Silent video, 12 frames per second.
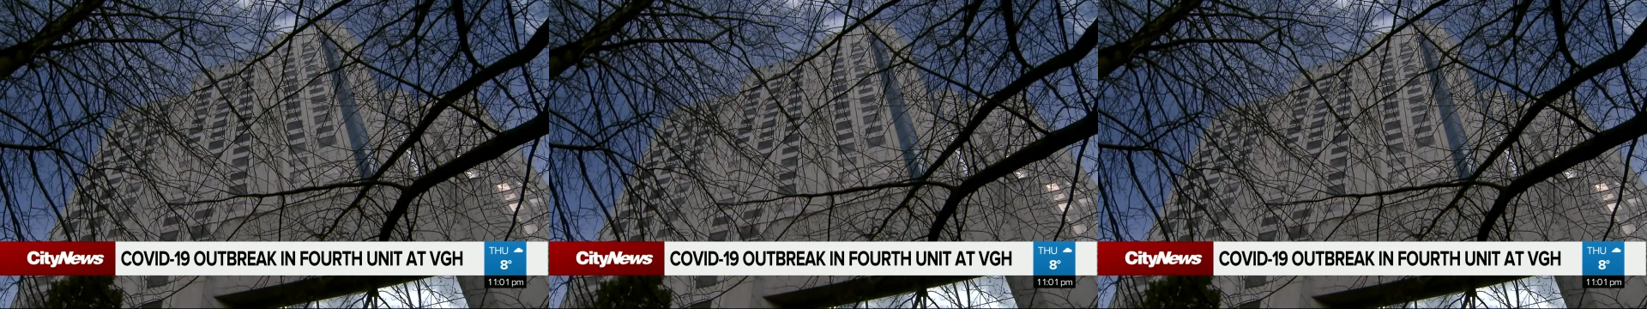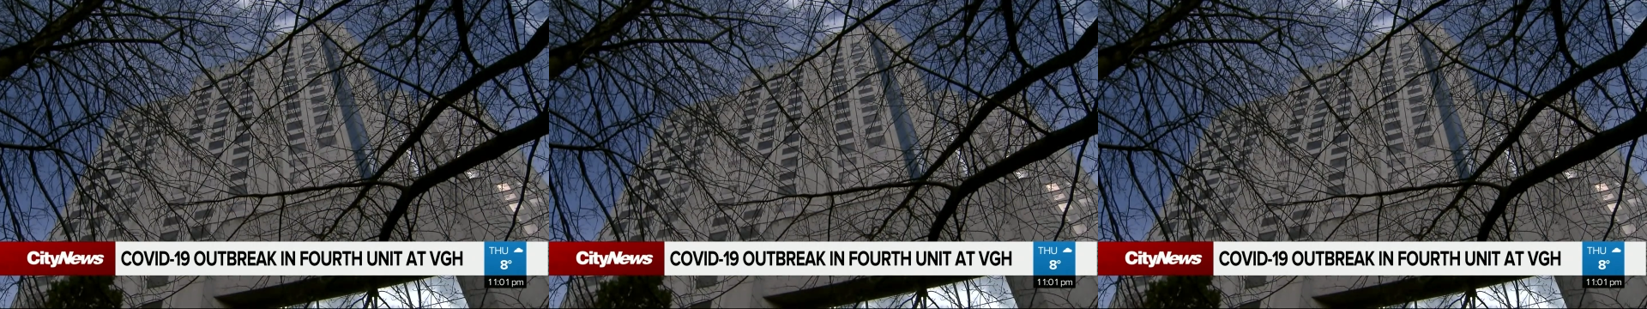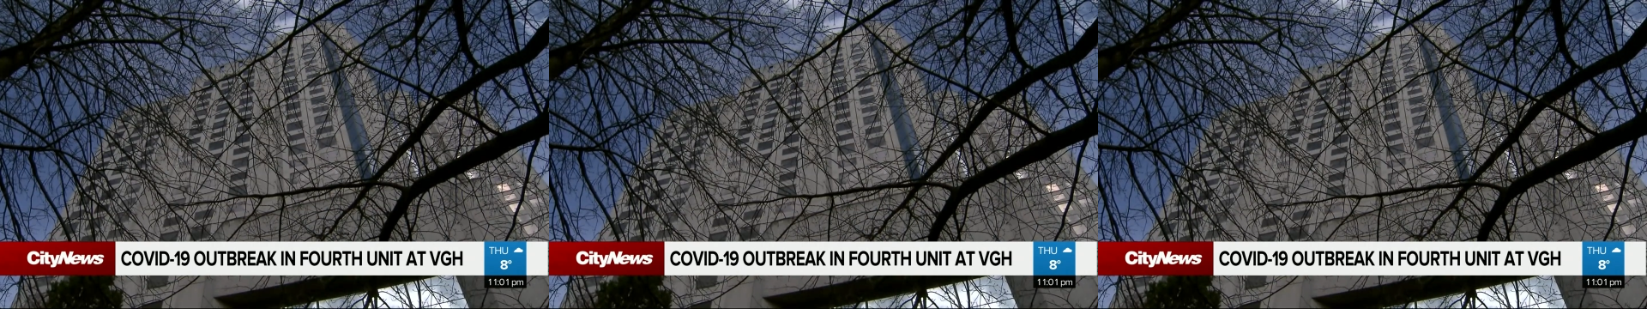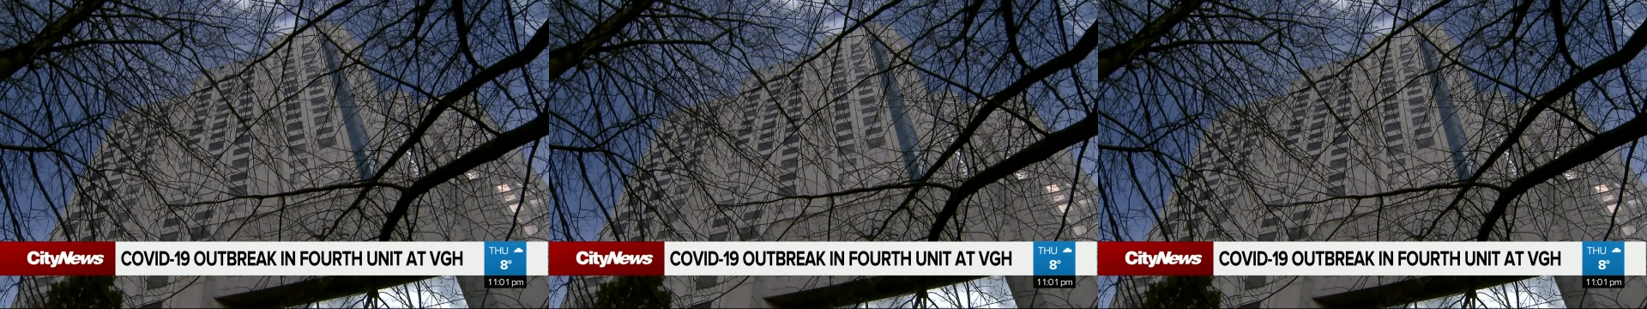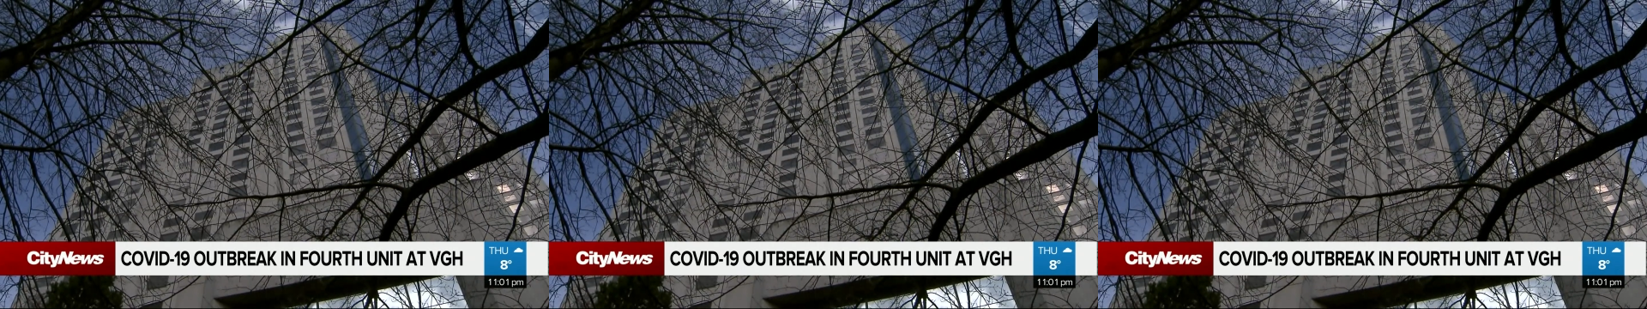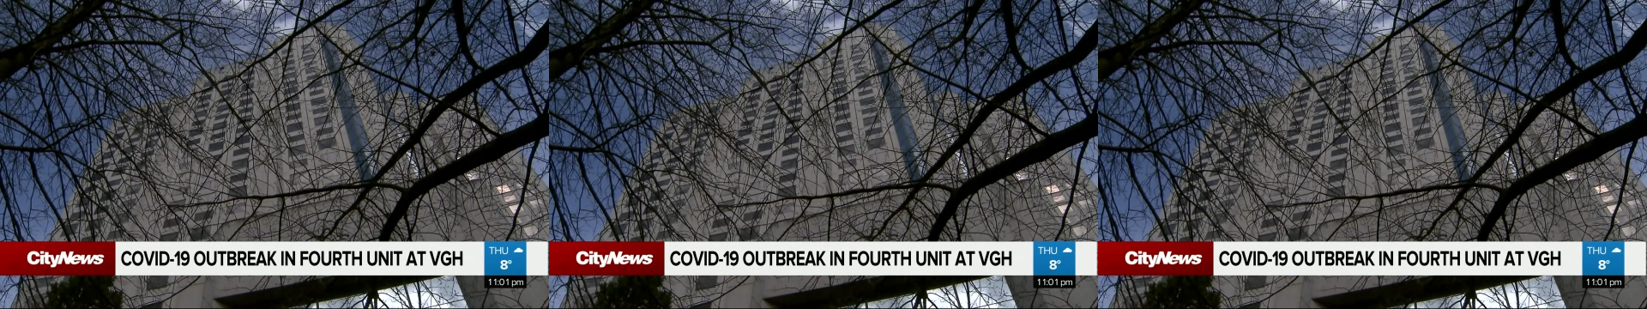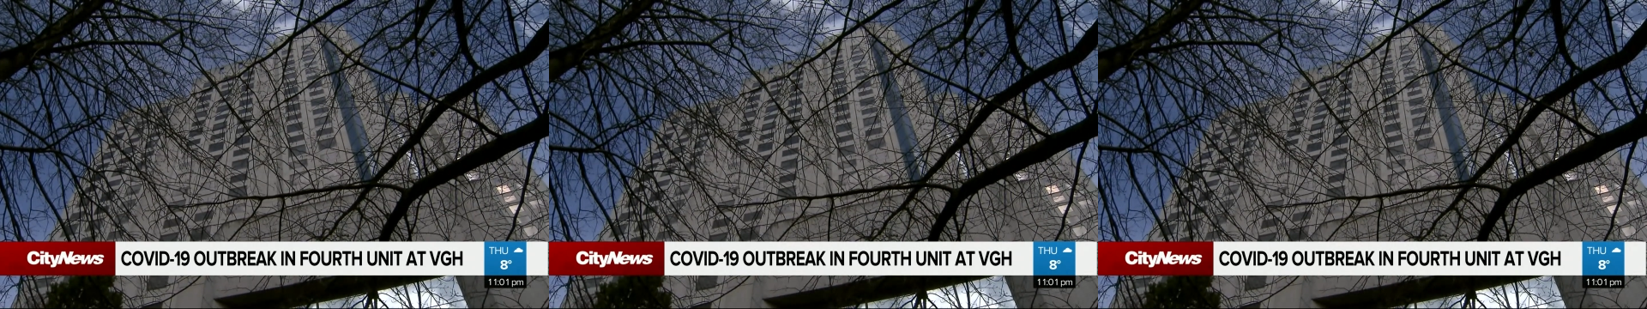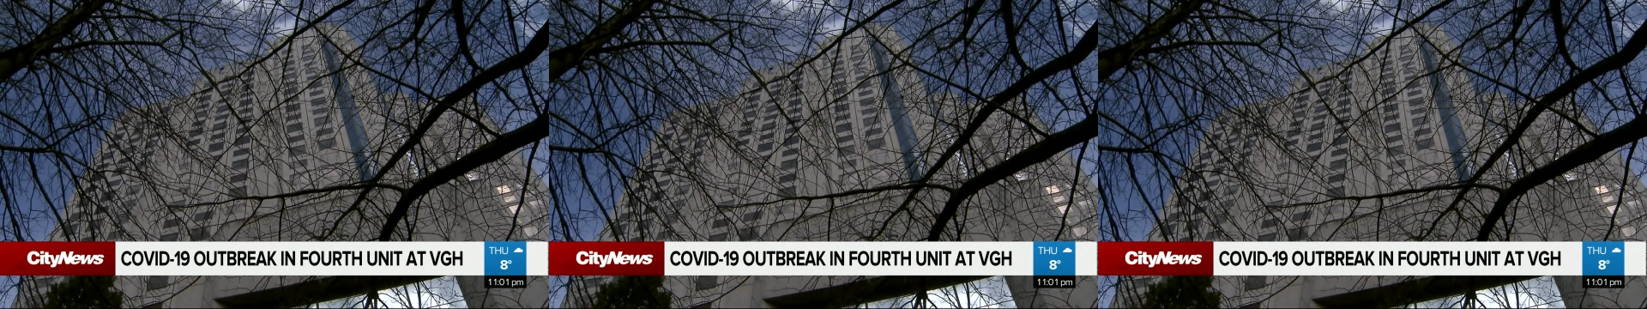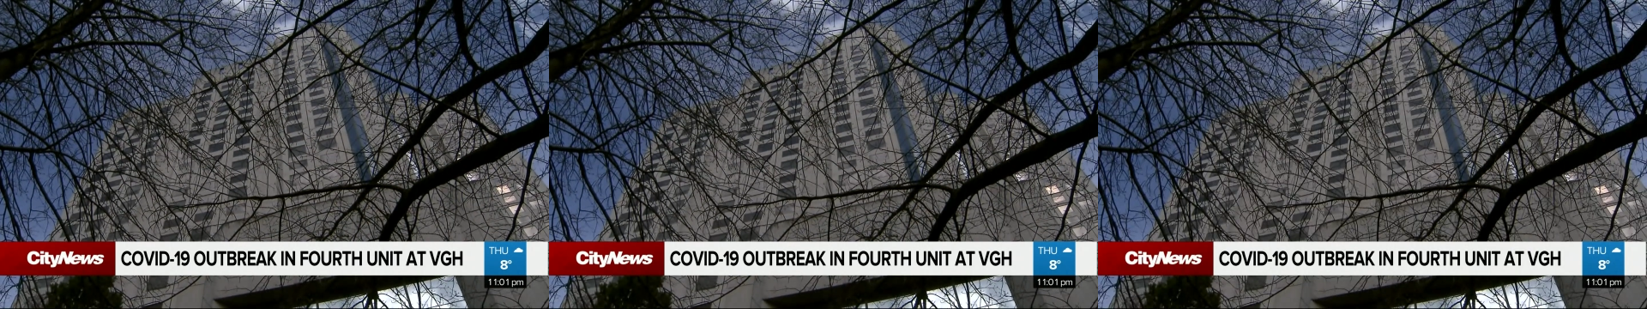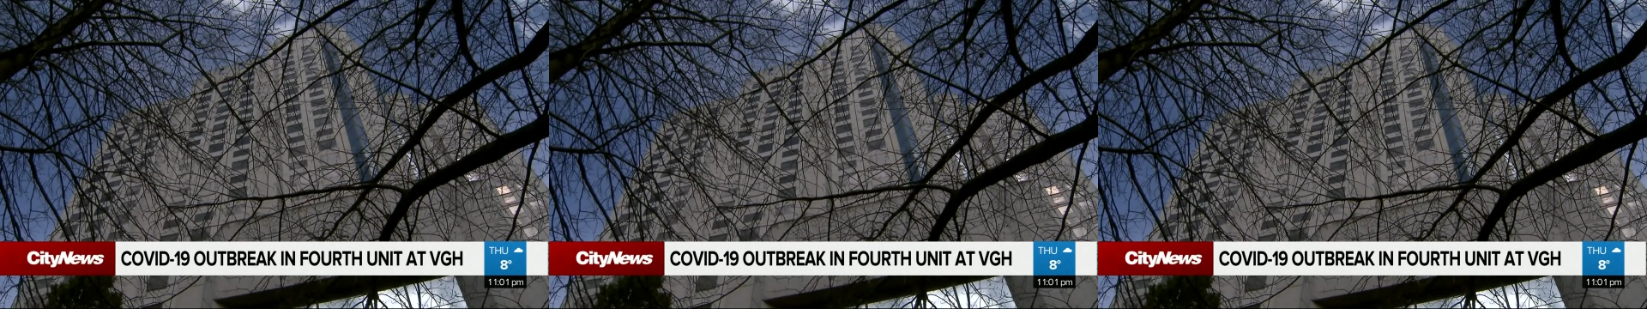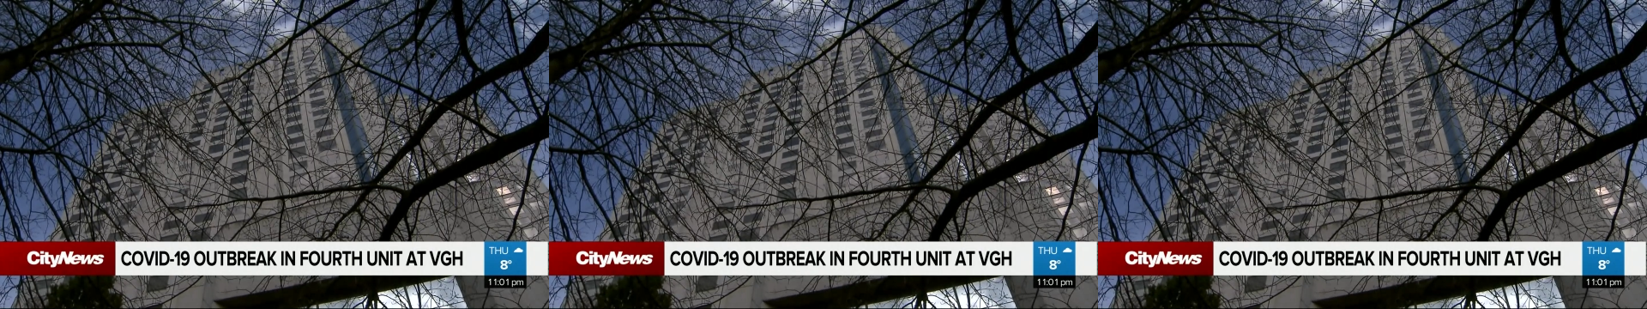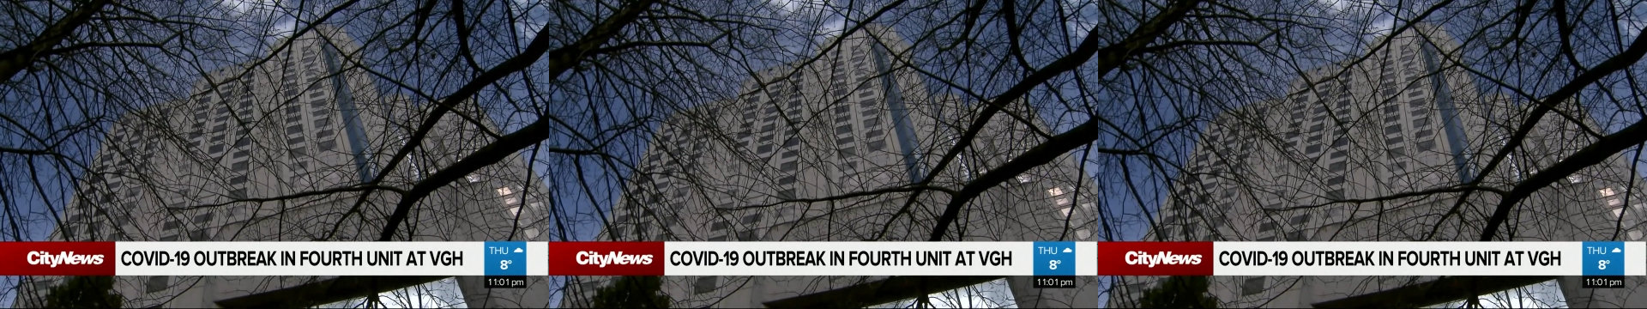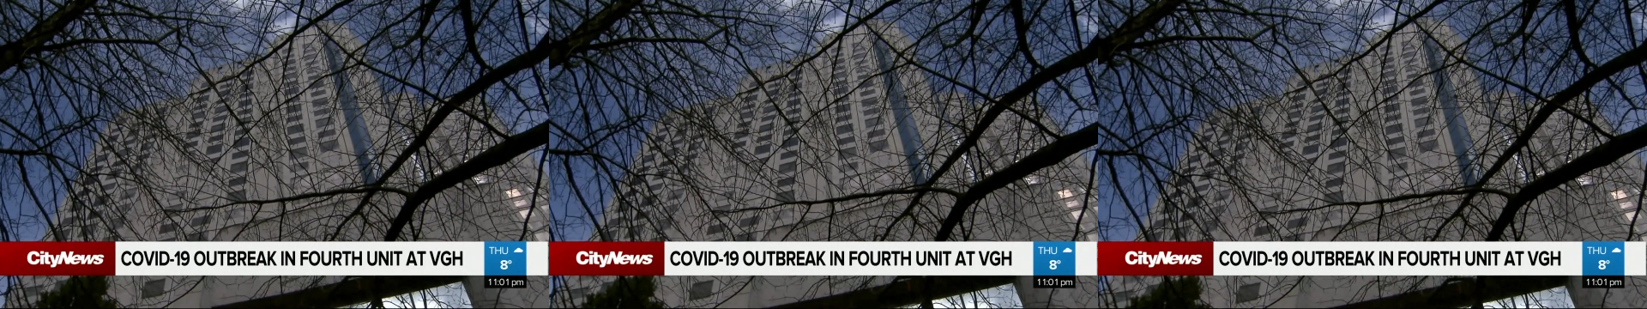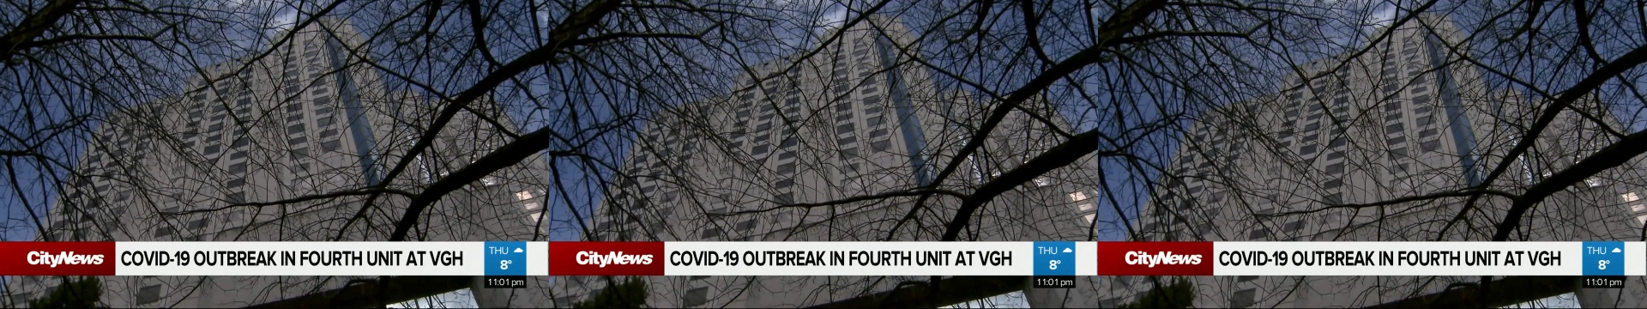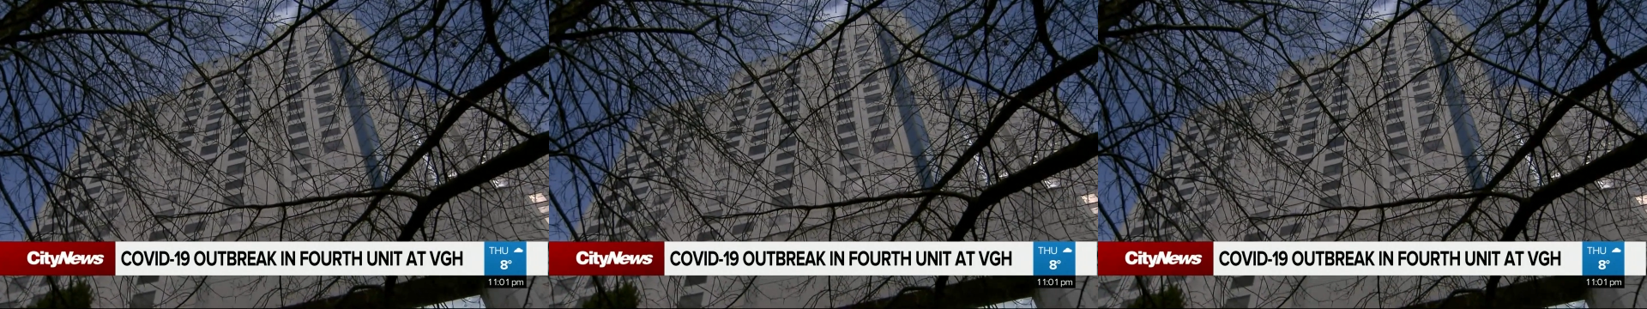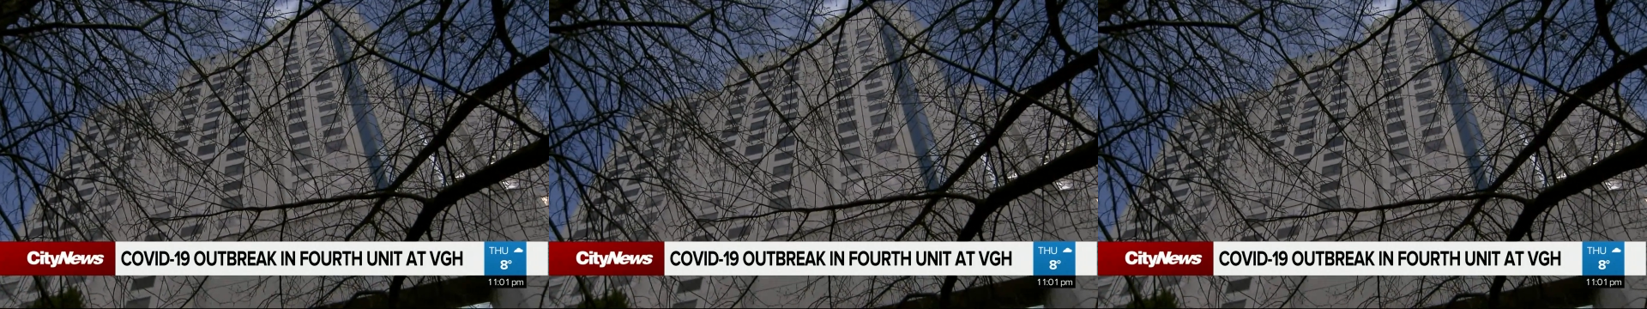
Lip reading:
[unreadable: no face in view]